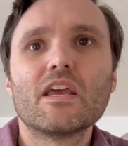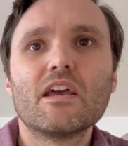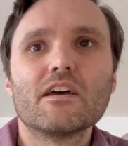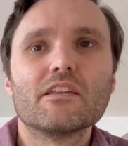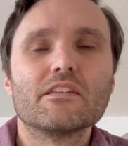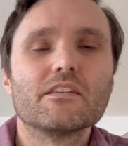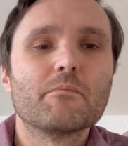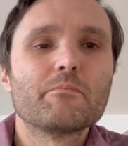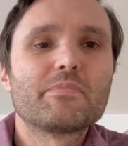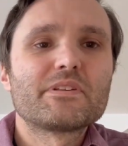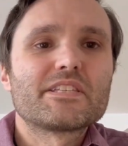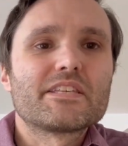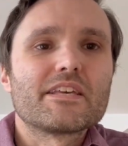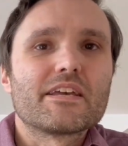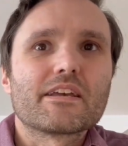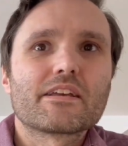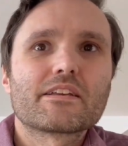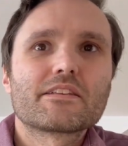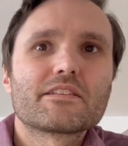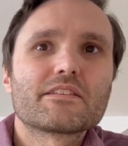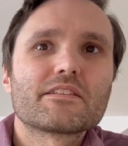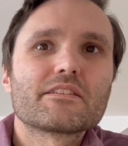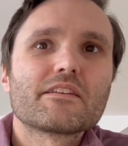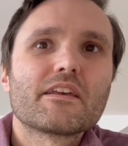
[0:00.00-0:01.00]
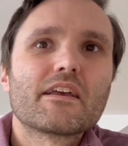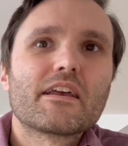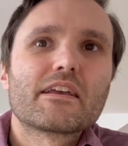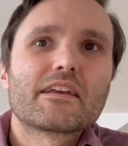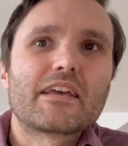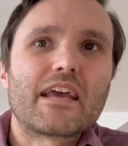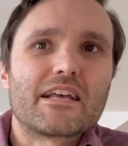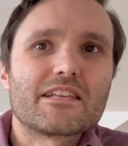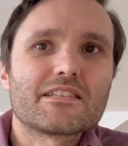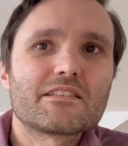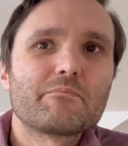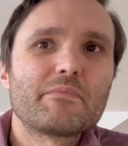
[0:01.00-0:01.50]
Number 6,
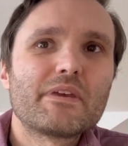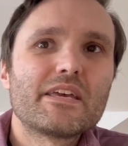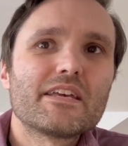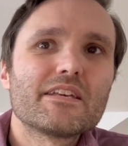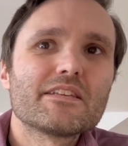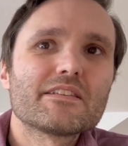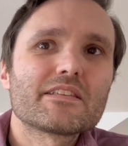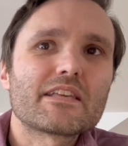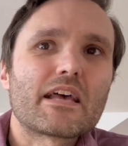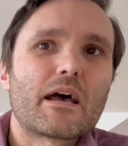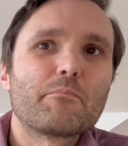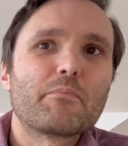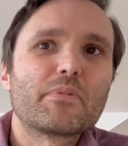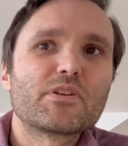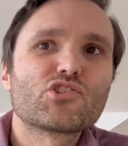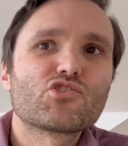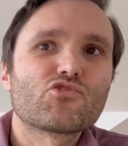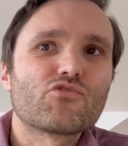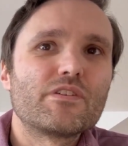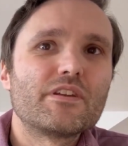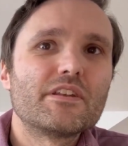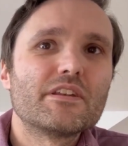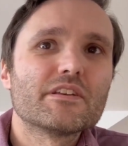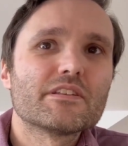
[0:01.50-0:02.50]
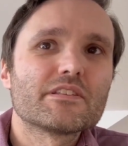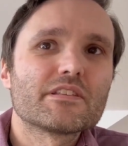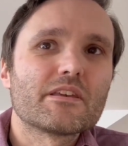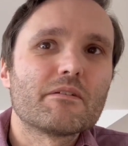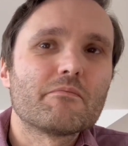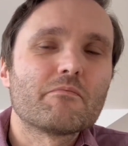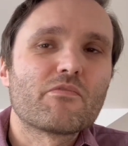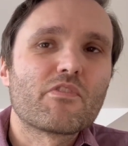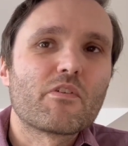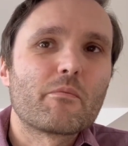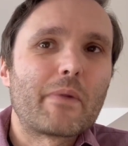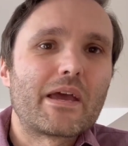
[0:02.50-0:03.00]
Kasimir's and Patrina's
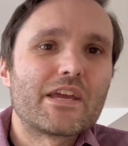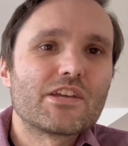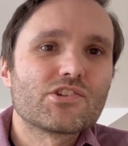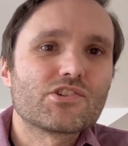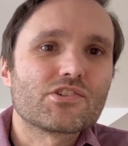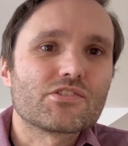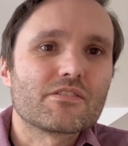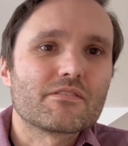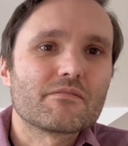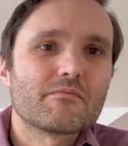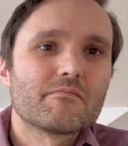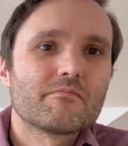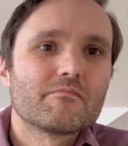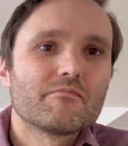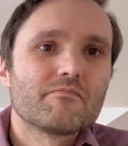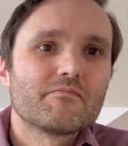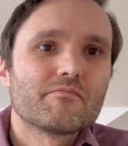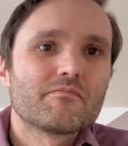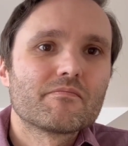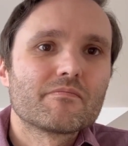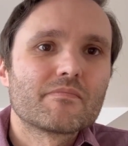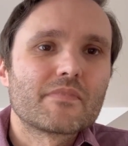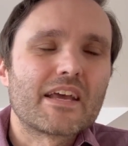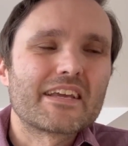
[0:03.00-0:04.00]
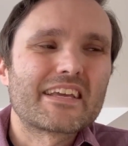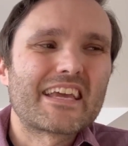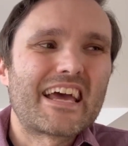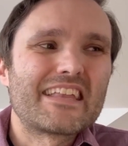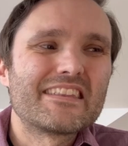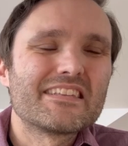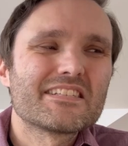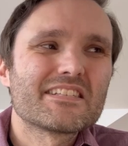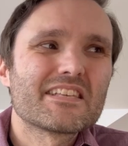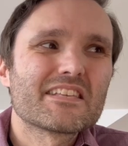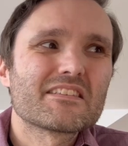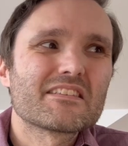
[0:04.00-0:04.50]
information.
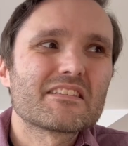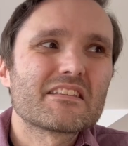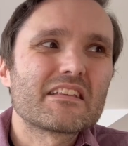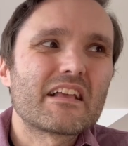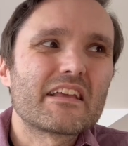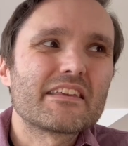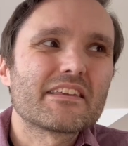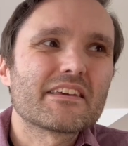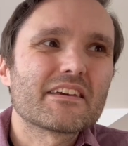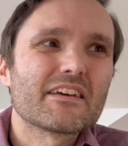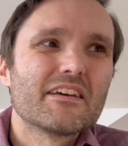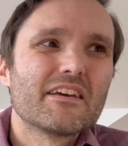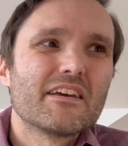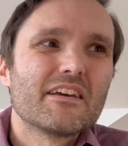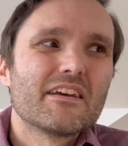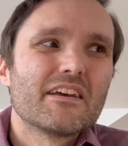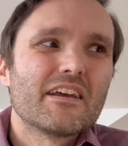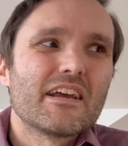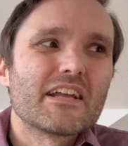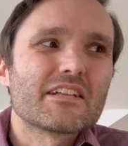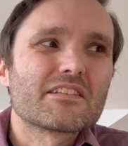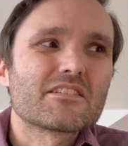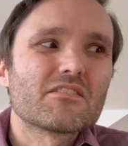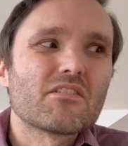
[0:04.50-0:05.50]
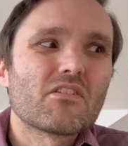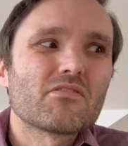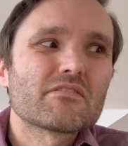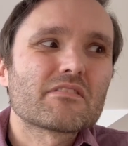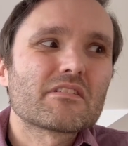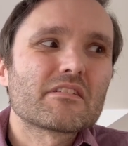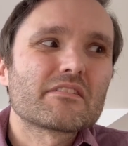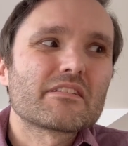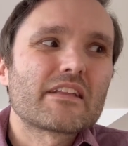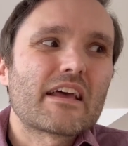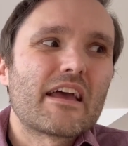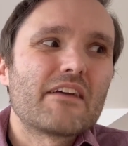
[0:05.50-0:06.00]
Again, this isn't like, it's not
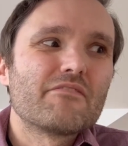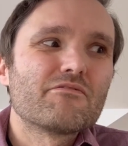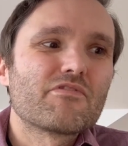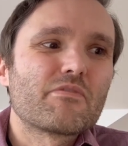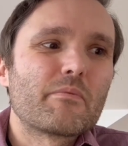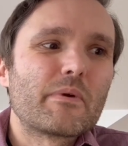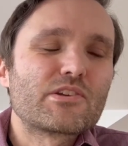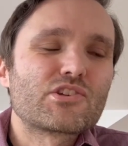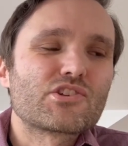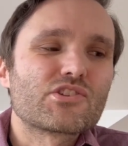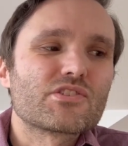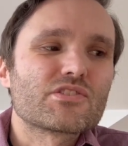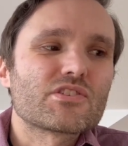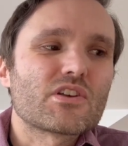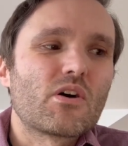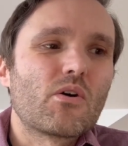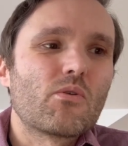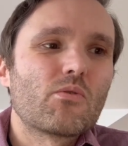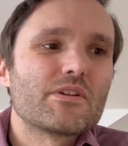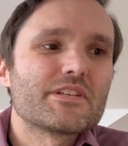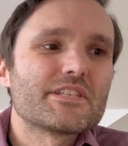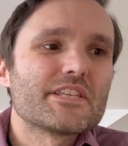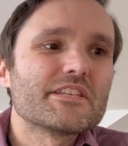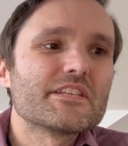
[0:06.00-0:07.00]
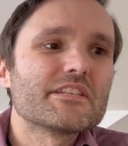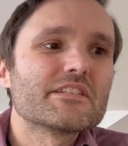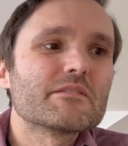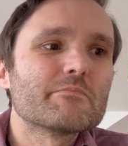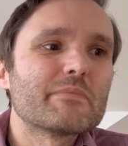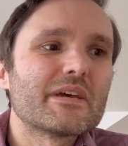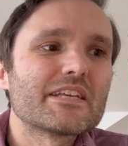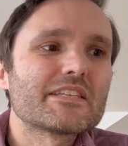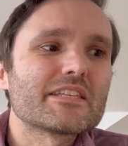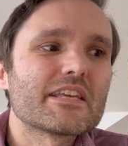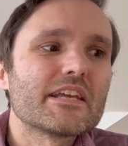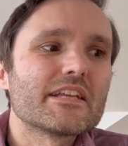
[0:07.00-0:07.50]
that their information as a whole is easy to
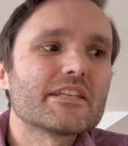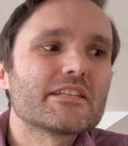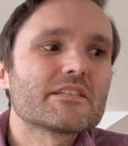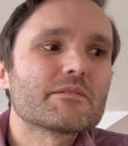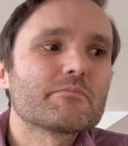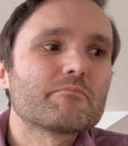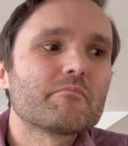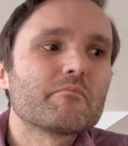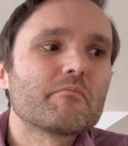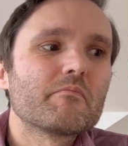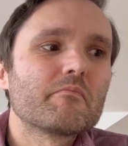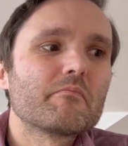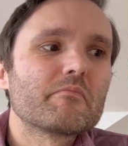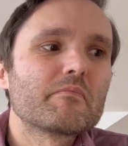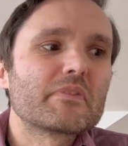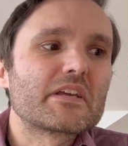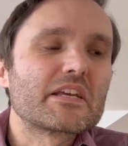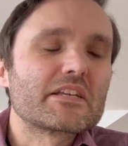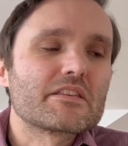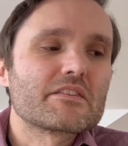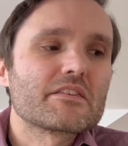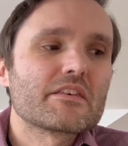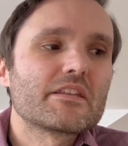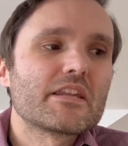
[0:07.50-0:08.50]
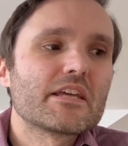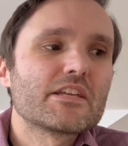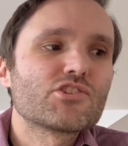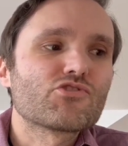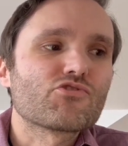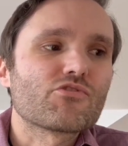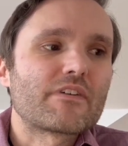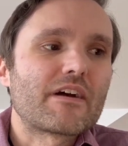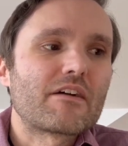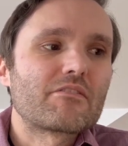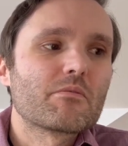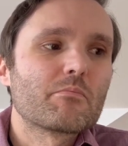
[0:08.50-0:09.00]
miss. It's because of the
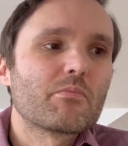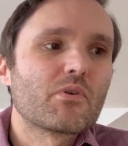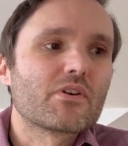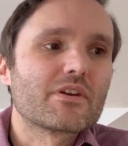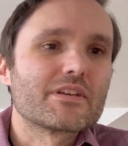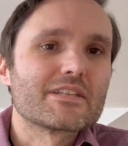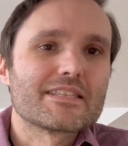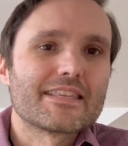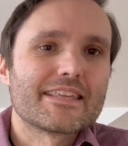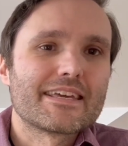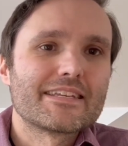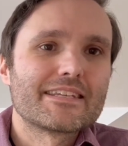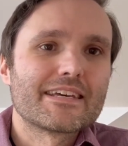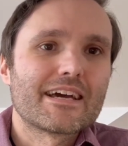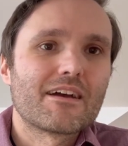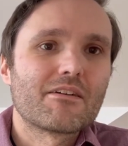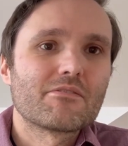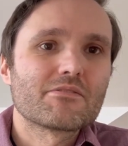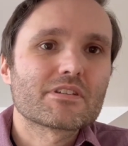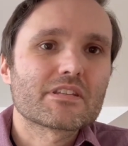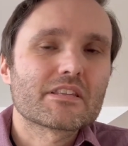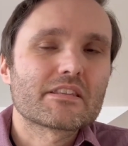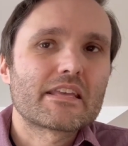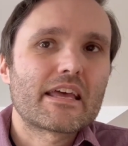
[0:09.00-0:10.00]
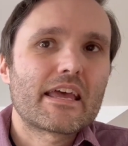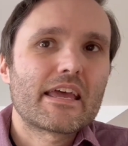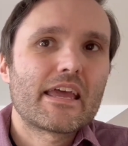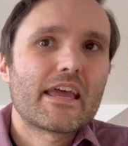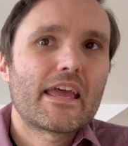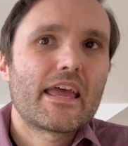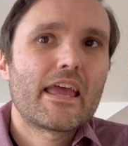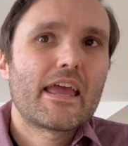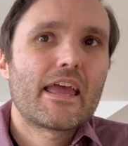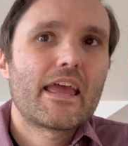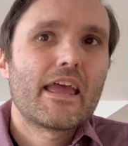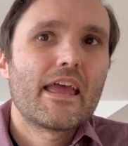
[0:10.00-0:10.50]
nature of how the book is laid out.
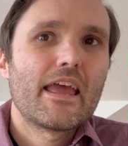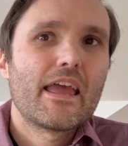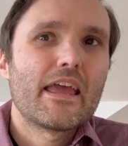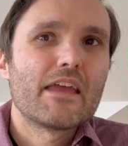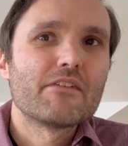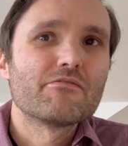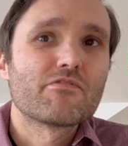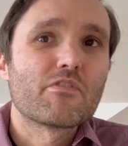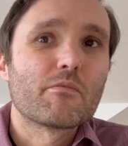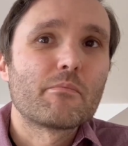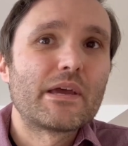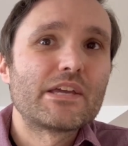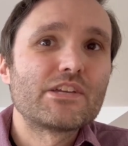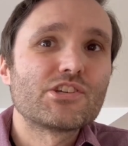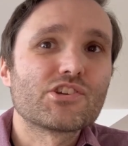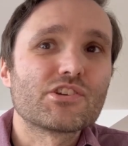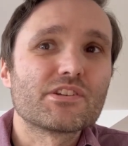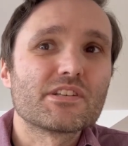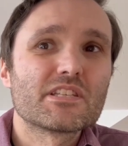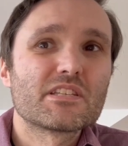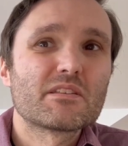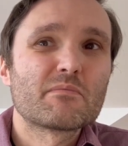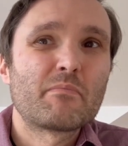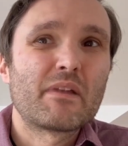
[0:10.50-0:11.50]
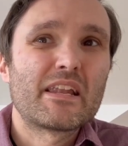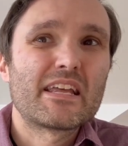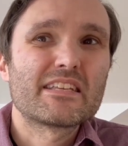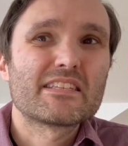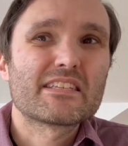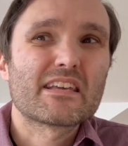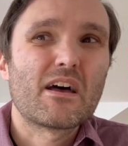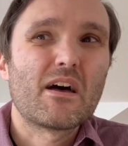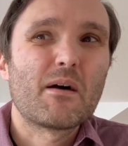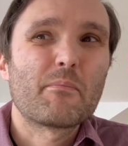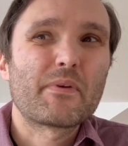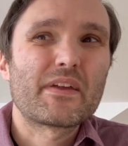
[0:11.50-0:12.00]
Their information is
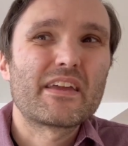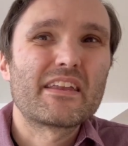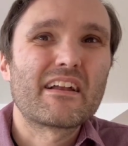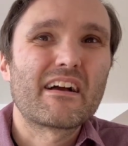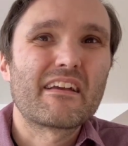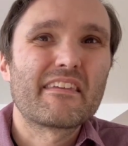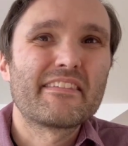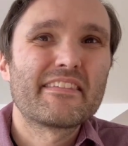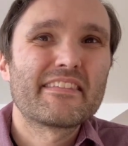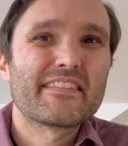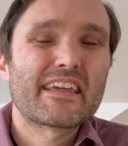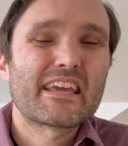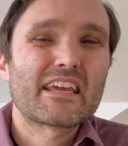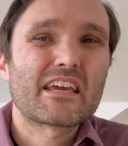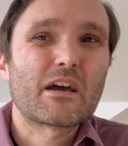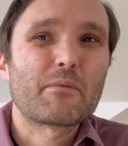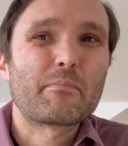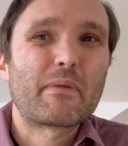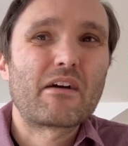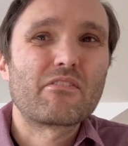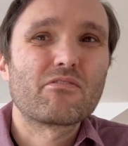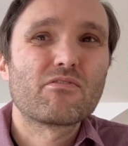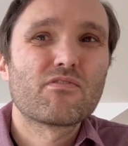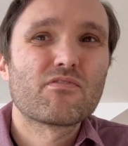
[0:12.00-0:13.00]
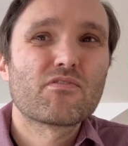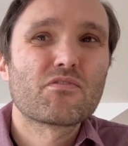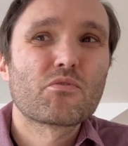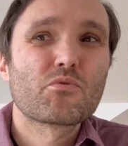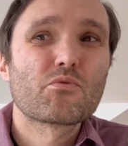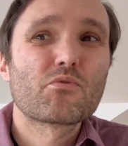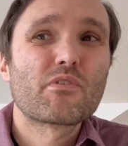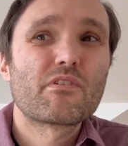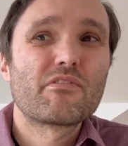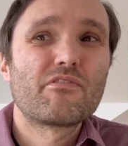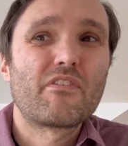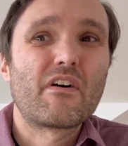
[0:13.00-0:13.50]
split up in, I think, about
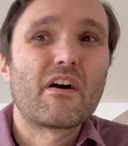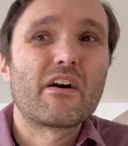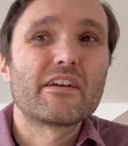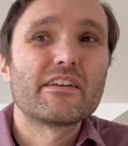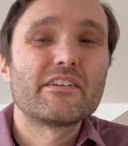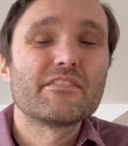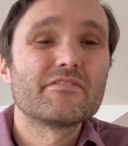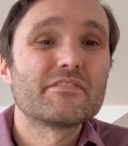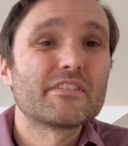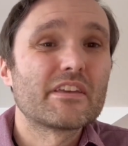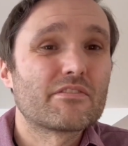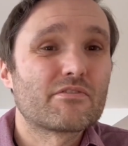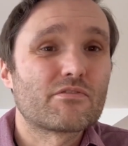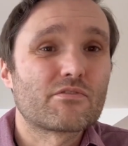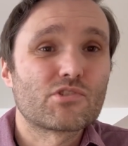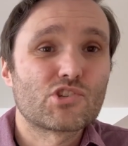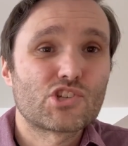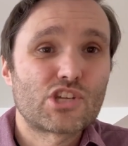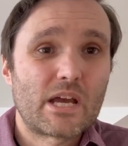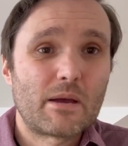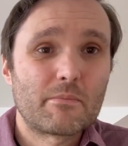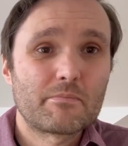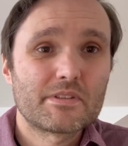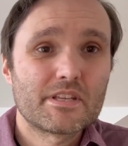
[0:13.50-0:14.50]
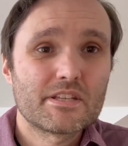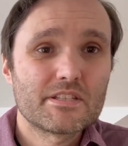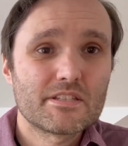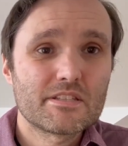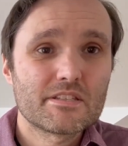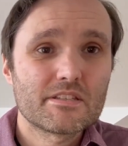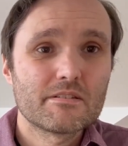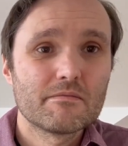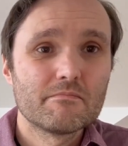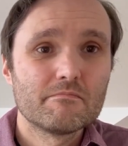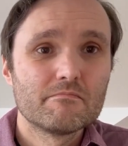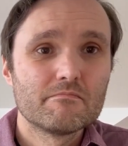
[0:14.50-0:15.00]
4 or 5 different
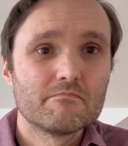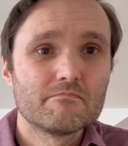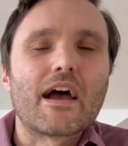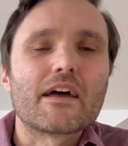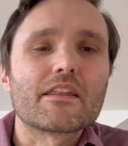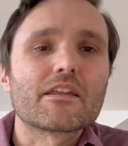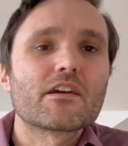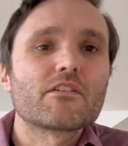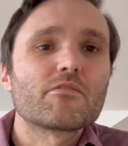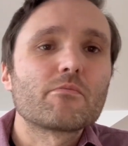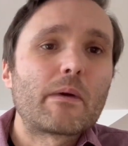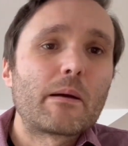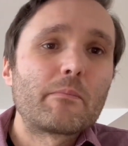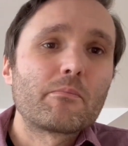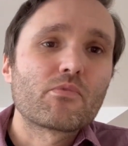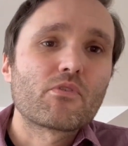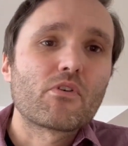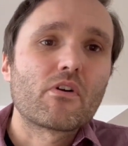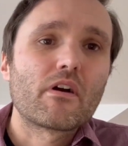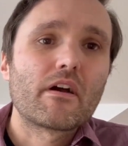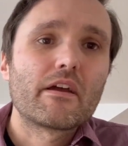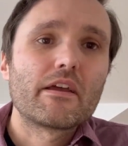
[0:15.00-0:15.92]
chapters. And I remember